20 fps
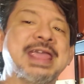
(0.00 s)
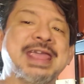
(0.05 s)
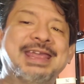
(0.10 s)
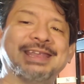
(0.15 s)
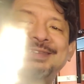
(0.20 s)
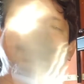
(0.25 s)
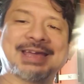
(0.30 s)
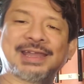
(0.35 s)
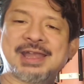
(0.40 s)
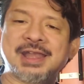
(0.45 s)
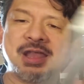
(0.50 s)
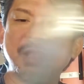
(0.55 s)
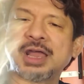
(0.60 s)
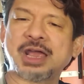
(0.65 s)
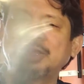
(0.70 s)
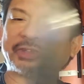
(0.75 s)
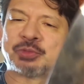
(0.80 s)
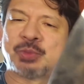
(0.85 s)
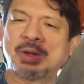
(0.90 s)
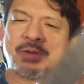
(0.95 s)
It's got a
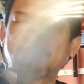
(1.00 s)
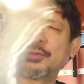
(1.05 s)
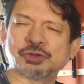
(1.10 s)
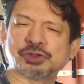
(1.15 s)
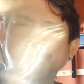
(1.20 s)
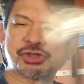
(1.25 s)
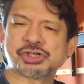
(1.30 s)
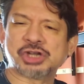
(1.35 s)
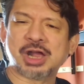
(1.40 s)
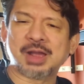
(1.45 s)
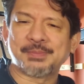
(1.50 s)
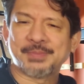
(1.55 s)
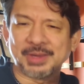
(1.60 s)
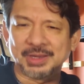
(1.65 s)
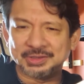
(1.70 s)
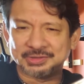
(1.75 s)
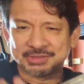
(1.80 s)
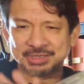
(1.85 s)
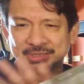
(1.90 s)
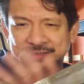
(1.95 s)
nice weight for
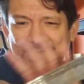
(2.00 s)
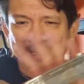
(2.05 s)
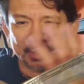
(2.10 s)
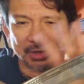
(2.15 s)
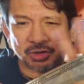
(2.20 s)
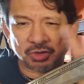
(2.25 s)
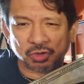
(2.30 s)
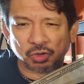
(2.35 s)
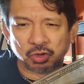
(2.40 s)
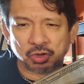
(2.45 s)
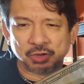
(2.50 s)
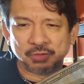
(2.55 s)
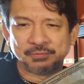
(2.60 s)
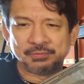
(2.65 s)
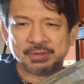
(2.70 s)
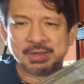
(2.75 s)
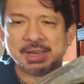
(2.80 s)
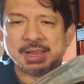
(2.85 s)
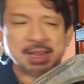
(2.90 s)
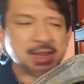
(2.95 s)
chopping. It's got that
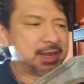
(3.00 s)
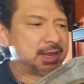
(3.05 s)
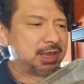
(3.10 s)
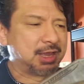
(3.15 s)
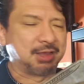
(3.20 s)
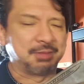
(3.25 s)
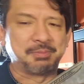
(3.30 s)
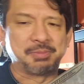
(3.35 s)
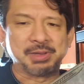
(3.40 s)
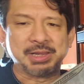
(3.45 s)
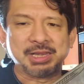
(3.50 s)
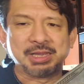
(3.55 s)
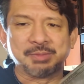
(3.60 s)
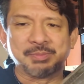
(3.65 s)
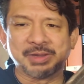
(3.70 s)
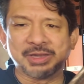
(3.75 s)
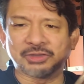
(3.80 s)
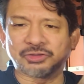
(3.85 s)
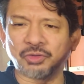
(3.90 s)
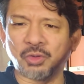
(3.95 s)
curved
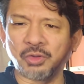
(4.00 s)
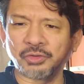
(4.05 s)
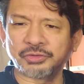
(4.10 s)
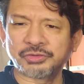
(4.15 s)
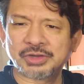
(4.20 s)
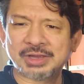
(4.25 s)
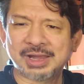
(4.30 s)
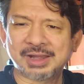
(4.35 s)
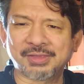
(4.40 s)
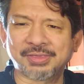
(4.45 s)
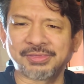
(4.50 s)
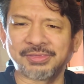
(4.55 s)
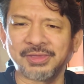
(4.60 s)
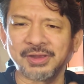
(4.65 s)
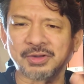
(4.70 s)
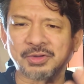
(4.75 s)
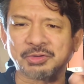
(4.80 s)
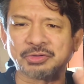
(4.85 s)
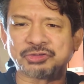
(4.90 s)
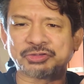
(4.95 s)
blade, but it's also got a
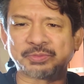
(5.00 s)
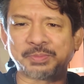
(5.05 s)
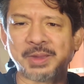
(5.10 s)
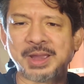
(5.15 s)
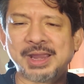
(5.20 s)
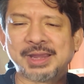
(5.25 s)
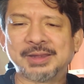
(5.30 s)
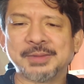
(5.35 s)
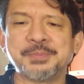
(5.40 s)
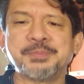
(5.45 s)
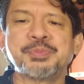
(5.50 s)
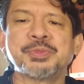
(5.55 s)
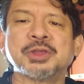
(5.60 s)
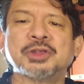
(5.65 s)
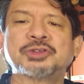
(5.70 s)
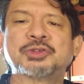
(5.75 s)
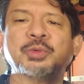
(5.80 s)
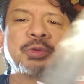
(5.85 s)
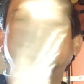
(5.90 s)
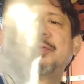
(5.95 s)
thicker spine.
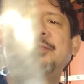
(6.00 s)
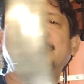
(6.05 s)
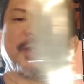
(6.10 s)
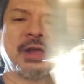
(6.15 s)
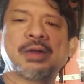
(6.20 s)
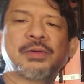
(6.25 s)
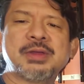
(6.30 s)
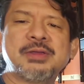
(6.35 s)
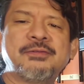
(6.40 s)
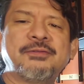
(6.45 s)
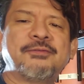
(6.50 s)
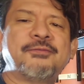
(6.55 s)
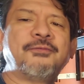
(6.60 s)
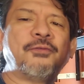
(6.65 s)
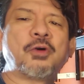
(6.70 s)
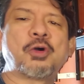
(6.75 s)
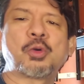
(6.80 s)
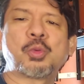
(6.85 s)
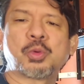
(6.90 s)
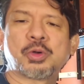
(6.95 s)
So it's very
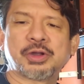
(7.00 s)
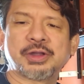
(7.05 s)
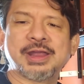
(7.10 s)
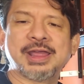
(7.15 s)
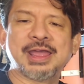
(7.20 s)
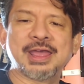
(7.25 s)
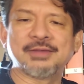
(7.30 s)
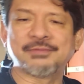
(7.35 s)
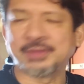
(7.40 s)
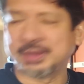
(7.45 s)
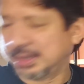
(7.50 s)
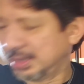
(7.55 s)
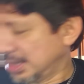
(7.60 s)
forward heavy.